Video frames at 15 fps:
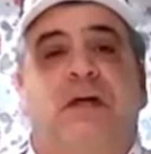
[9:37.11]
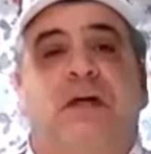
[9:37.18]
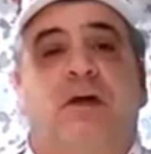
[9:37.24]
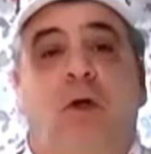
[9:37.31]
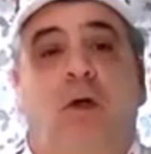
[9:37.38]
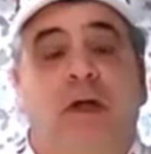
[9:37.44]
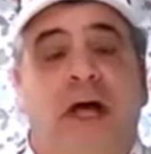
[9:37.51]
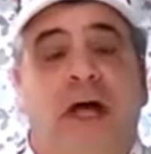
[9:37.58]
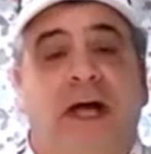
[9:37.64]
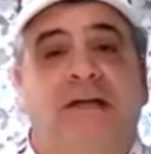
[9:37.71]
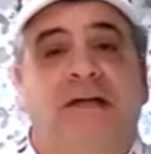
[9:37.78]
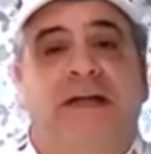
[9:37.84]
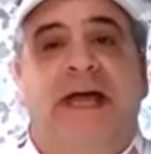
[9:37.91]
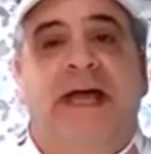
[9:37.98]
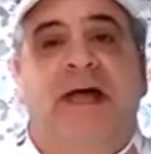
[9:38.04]
cold
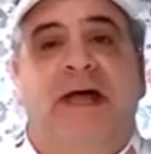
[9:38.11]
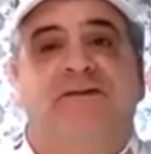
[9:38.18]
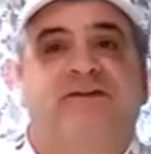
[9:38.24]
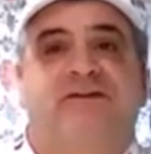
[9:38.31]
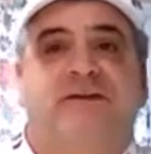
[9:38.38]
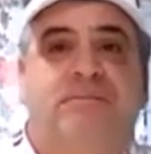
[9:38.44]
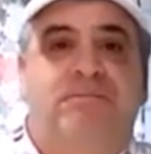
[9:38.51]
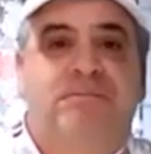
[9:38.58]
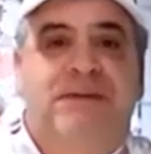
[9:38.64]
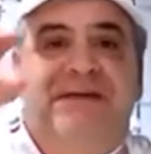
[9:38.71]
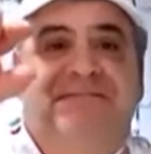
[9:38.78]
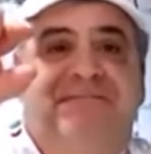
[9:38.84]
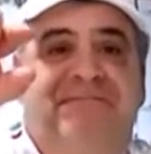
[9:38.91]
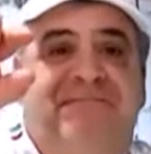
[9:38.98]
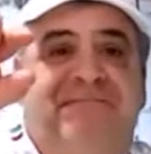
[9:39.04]
cut that has
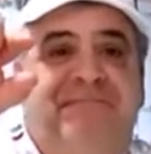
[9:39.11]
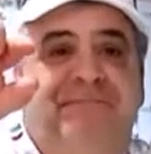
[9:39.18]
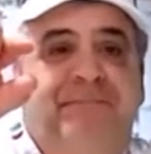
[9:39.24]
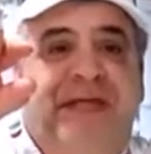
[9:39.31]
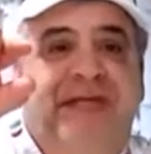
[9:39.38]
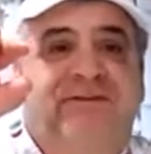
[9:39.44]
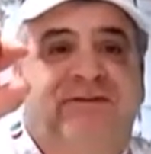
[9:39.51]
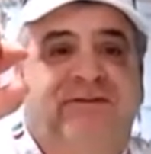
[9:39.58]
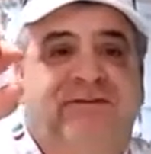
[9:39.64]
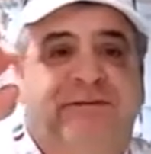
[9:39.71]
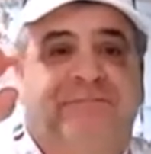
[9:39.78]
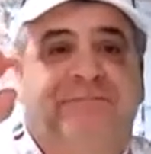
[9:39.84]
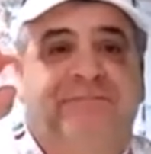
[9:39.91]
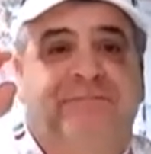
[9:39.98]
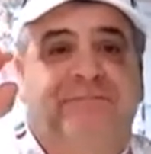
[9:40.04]
big pieces
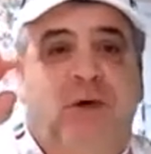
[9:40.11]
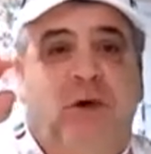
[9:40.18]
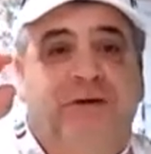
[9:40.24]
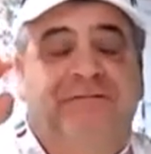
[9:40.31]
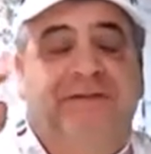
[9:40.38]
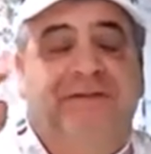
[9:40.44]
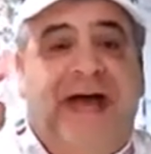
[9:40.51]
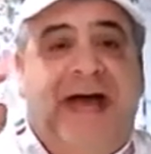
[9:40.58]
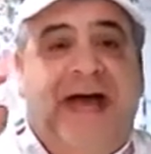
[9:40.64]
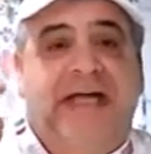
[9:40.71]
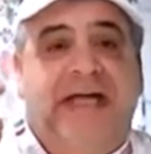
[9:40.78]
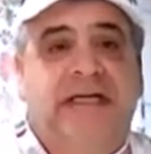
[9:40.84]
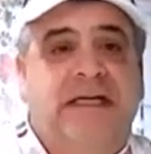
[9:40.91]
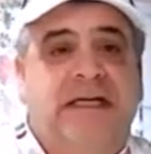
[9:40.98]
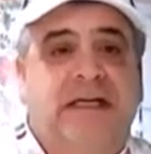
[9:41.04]
of pork
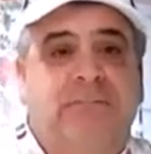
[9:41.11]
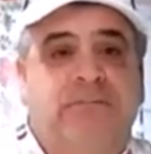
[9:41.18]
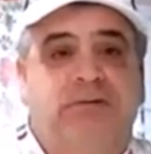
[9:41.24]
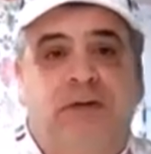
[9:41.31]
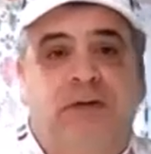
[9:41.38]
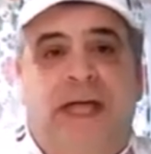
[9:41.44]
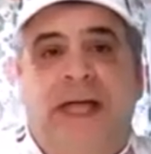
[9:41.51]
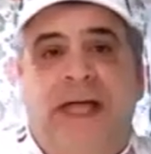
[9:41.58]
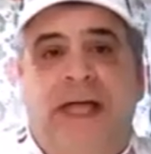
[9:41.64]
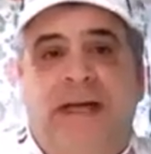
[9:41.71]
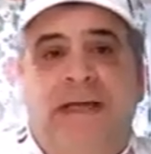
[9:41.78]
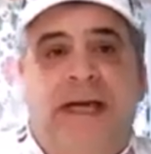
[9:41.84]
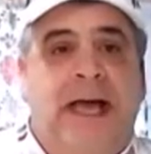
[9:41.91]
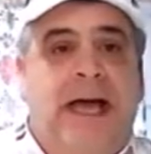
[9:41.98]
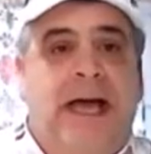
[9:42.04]
fat
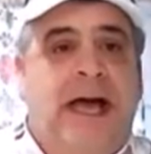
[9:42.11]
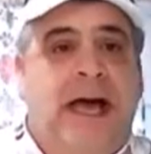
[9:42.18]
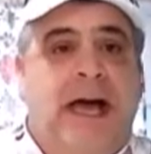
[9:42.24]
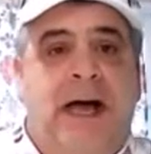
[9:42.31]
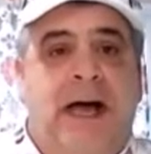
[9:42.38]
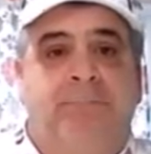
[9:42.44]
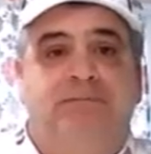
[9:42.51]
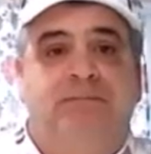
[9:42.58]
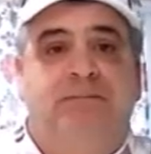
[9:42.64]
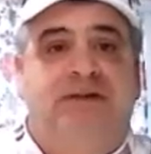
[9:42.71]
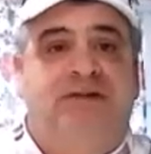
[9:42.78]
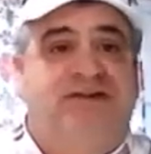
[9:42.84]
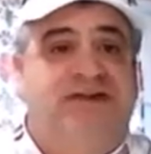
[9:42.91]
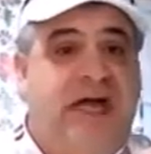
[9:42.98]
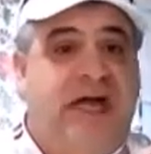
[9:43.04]
and
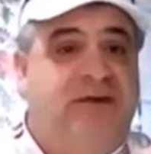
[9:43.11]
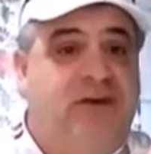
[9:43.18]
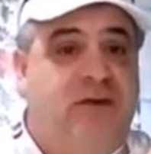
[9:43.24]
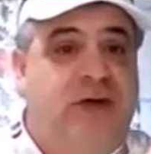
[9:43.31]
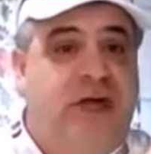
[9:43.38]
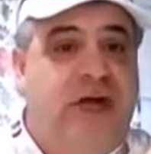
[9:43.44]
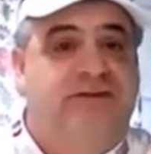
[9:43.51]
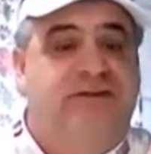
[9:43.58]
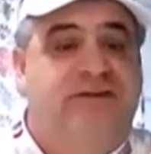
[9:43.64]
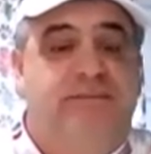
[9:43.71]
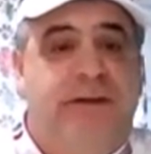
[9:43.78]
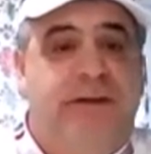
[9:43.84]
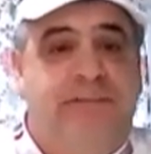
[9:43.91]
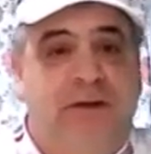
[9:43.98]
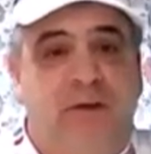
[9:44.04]
pistachio nuts
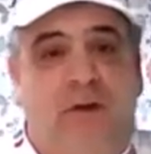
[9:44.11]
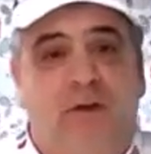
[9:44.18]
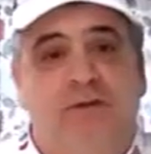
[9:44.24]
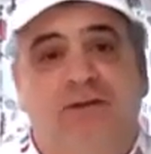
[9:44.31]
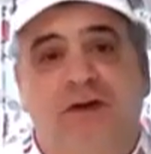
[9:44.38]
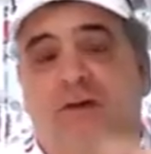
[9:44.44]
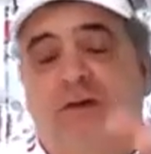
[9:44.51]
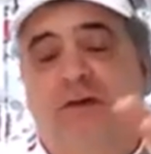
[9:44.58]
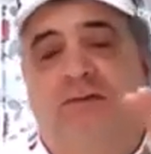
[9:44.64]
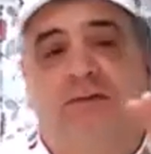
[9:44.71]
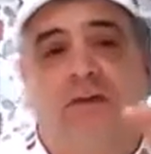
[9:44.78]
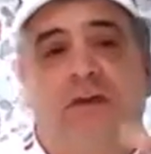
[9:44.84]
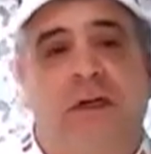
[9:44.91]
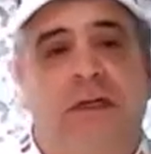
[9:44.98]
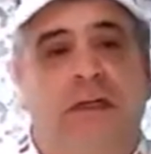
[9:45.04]
and peppercorns going
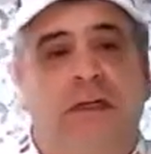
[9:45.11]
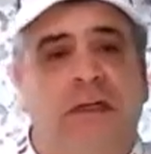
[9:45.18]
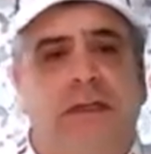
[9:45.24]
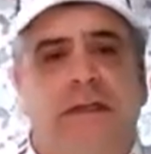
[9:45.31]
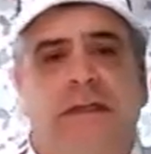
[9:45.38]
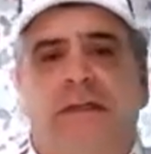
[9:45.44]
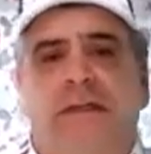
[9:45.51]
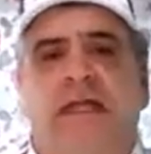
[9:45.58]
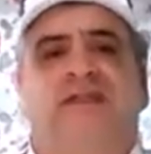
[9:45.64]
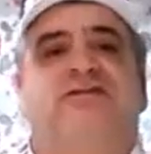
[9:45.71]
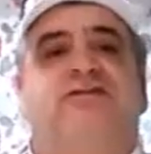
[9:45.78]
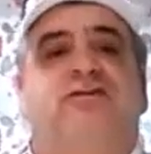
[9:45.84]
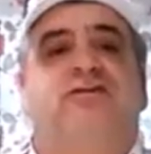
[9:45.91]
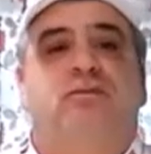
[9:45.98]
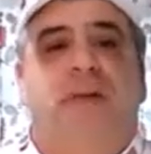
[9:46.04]
through it.
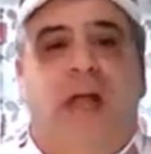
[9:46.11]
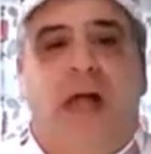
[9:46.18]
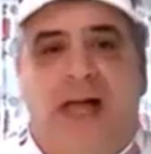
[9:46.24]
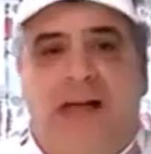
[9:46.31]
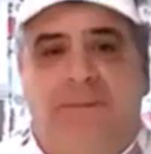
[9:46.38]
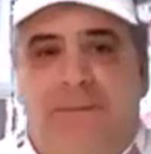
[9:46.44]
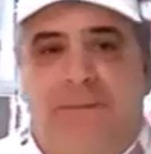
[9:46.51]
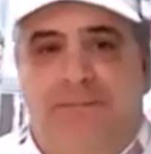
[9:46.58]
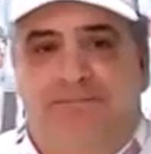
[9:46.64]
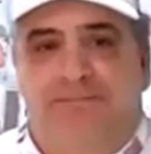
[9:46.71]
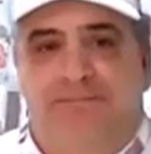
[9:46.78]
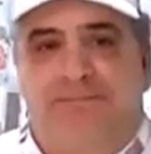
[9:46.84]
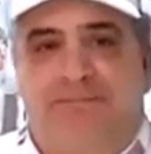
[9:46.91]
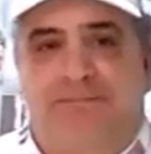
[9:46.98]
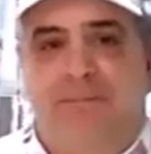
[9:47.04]
It's sublime.
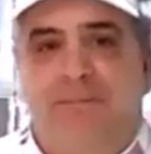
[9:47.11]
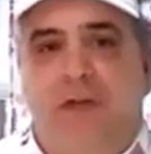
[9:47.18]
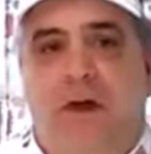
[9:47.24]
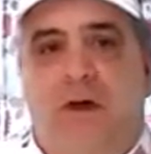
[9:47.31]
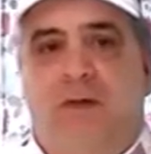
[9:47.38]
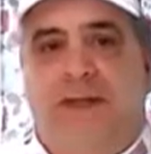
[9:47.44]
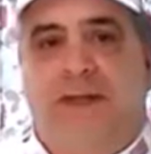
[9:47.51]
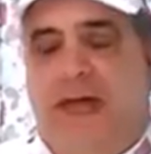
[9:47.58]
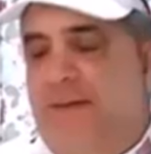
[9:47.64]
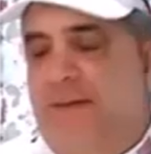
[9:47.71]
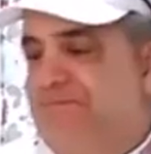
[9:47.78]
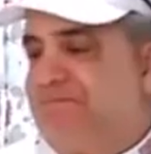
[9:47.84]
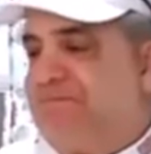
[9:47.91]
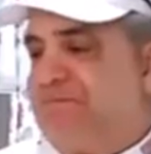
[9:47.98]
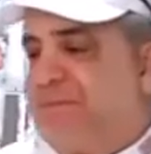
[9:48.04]
Okay.
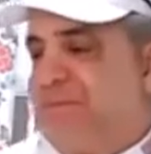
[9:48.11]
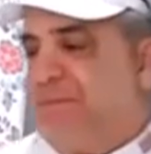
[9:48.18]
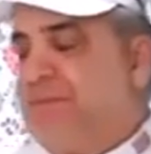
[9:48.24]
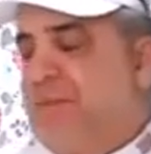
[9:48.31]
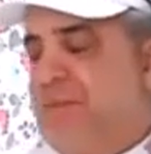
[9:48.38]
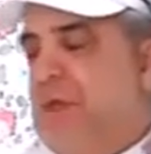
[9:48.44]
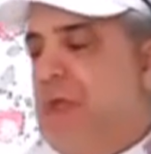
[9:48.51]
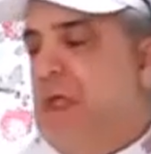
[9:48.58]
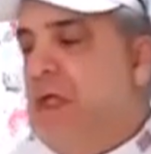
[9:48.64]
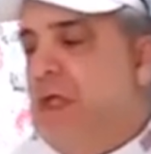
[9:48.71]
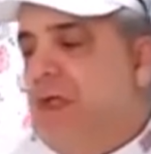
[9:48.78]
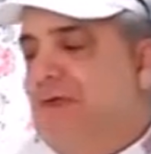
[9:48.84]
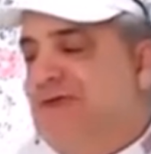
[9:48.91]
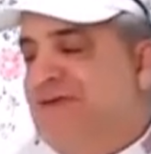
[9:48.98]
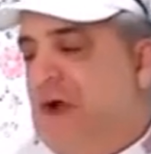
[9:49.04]

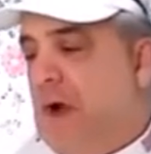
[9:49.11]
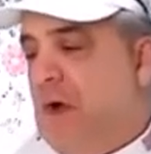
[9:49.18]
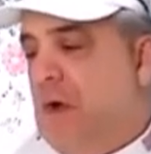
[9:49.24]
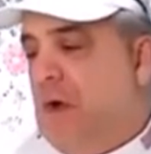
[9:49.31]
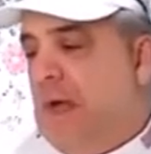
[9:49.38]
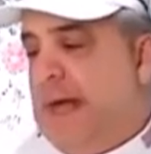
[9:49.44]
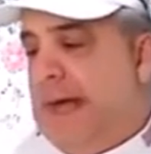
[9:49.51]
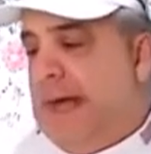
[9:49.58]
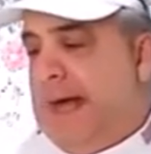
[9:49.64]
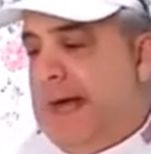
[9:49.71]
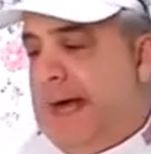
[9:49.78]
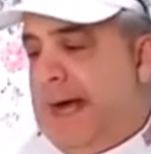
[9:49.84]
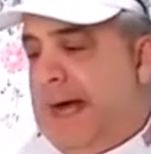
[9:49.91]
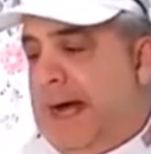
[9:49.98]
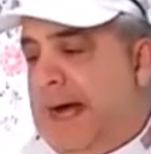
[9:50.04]
So
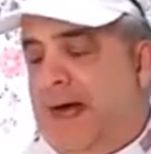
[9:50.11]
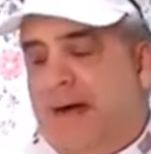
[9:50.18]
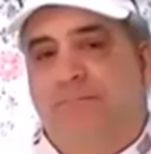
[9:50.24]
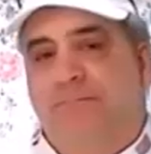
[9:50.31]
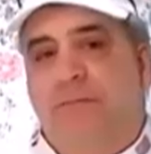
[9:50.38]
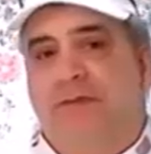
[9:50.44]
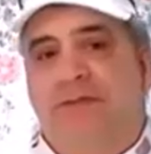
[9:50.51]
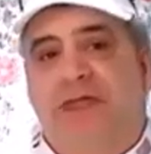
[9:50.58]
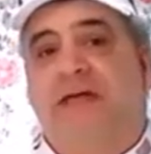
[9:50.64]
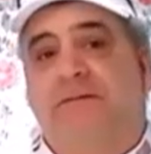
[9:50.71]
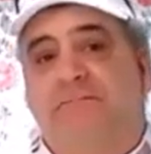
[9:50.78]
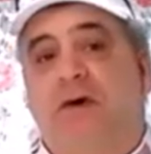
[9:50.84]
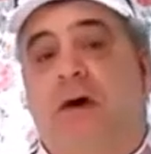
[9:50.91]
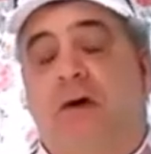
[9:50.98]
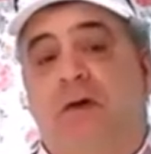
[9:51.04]
think
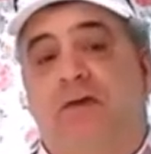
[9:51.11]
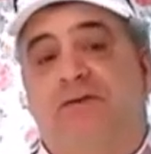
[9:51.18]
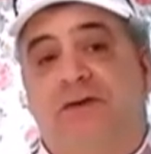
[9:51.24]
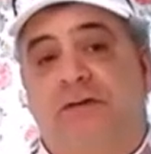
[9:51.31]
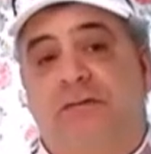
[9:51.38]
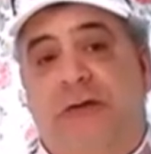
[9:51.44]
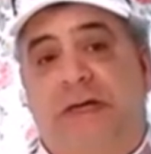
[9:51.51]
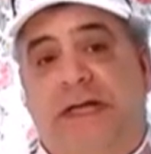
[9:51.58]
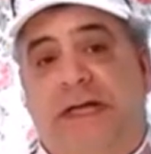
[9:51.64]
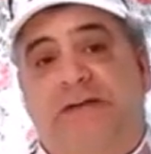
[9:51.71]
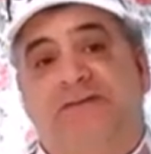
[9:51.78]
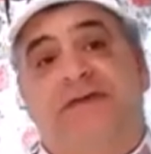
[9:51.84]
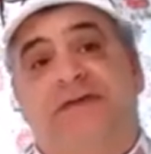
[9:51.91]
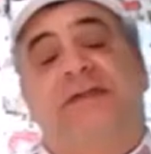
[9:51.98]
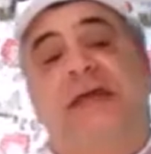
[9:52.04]
of all those
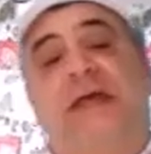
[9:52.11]
ingredients. And